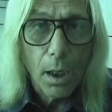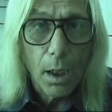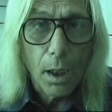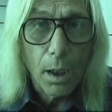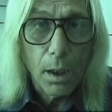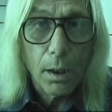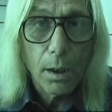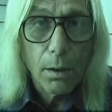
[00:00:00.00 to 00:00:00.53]

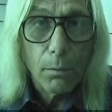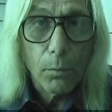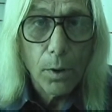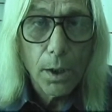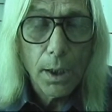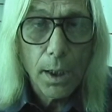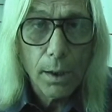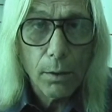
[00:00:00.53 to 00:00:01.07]
uh, we
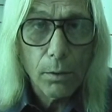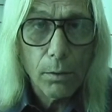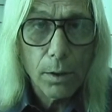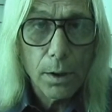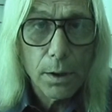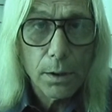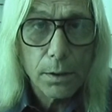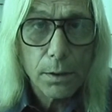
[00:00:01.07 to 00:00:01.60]
not
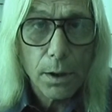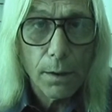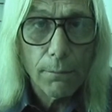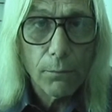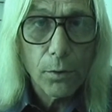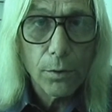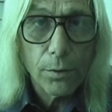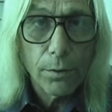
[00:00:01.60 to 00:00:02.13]
only
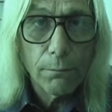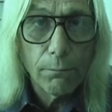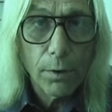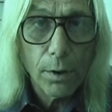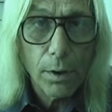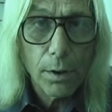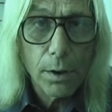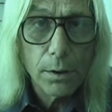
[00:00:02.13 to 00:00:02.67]
discovered the
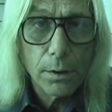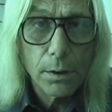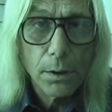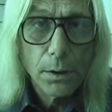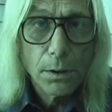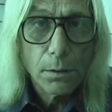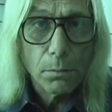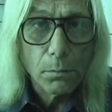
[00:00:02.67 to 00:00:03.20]
village
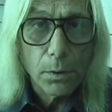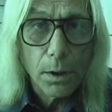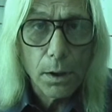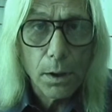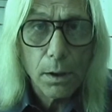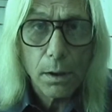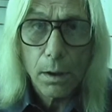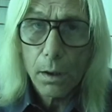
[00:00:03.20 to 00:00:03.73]

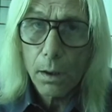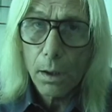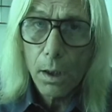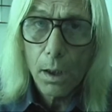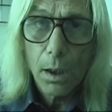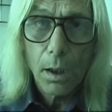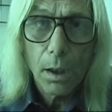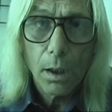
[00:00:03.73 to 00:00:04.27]
with
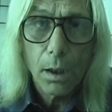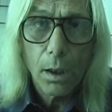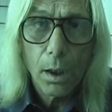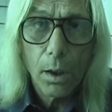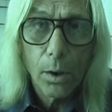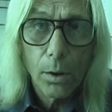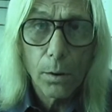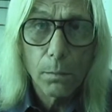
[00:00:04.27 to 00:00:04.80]
uh,
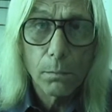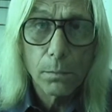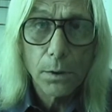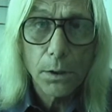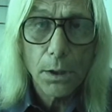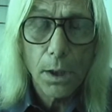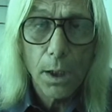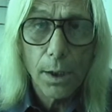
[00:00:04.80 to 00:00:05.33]

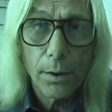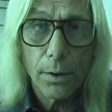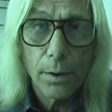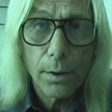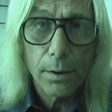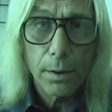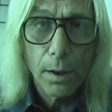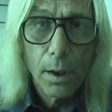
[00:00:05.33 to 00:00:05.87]
homes
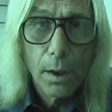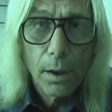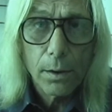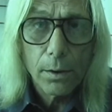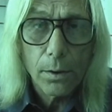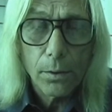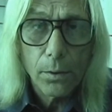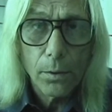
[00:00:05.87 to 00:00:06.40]
100
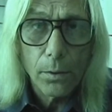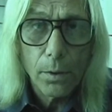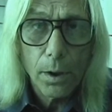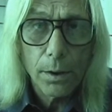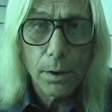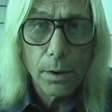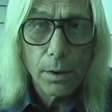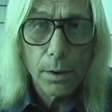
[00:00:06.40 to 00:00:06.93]
to
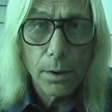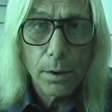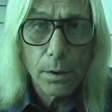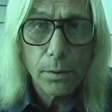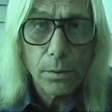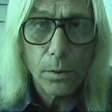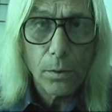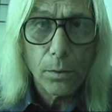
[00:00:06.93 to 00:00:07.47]
200
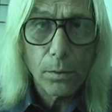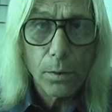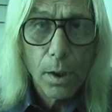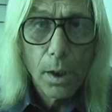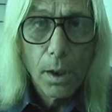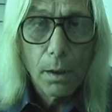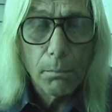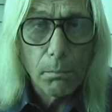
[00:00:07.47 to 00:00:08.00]
years old,
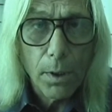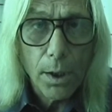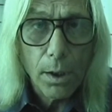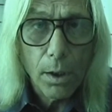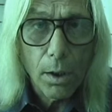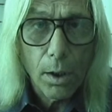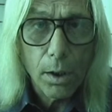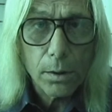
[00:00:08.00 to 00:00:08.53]
but
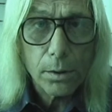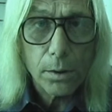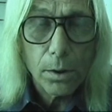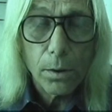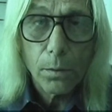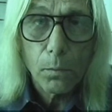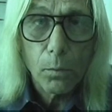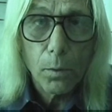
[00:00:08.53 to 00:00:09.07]

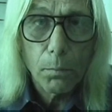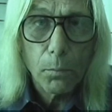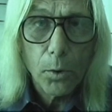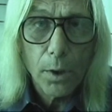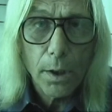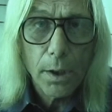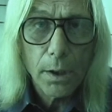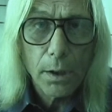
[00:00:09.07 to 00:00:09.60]
also were
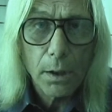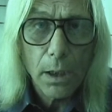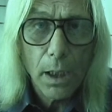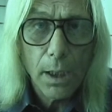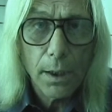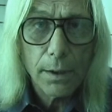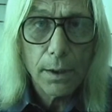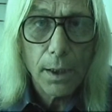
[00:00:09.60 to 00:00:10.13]
put in
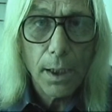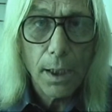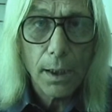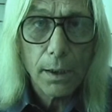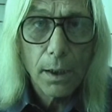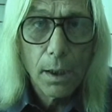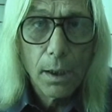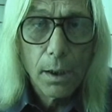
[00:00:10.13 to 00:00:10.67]

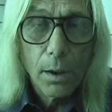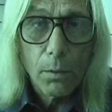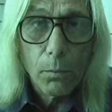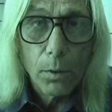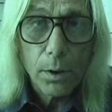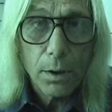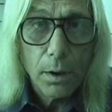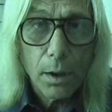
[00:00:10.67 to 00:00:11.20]
contact
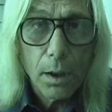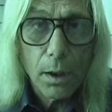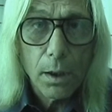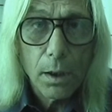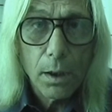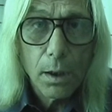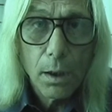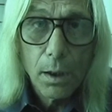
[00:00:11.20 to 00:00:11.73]
with a